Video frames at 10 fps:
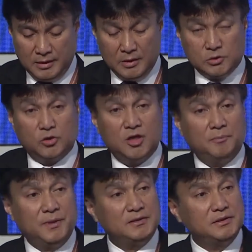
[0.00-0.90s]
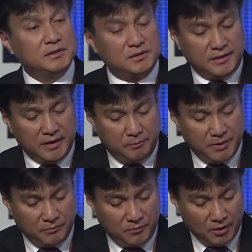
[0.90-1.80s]
Solar prices have
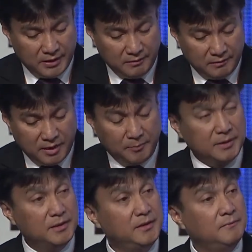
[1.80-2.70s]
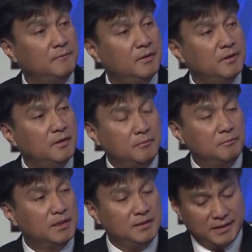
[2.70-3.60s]
been falling rapidly,
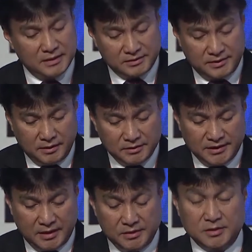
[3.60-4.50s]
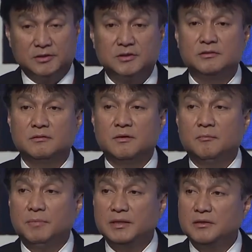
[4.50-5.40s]
but there are still challenges,
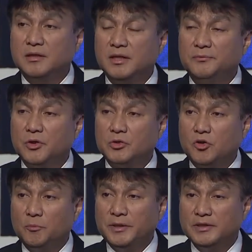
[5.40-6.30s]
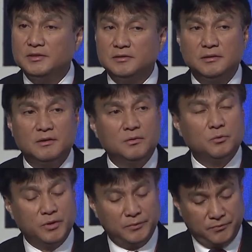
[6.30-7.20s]
particularly for the tropics
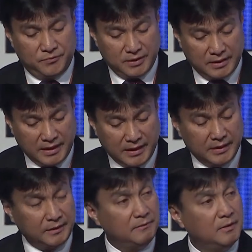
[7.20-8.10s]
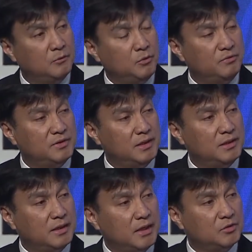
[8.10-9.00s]
with
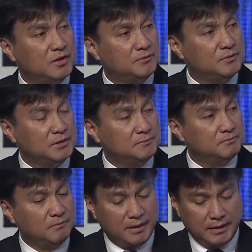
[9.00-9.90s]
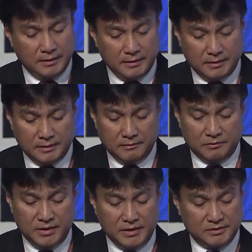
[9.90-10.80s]
thick cloud cover and
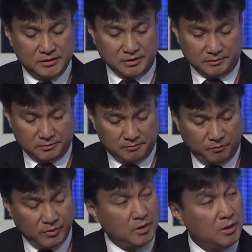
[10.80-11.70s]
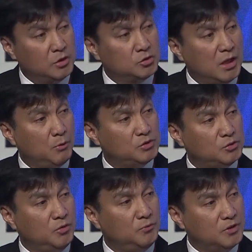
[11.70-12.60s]
rainy seasons. So our
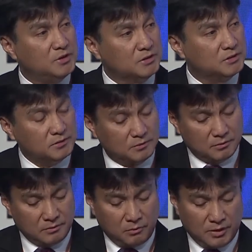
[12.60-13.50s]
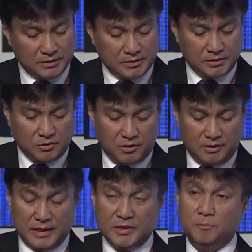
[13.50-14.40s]
strong focus was on
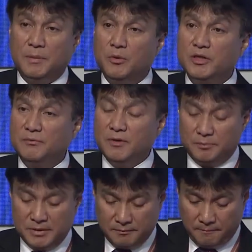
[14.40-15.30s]
hydropower development,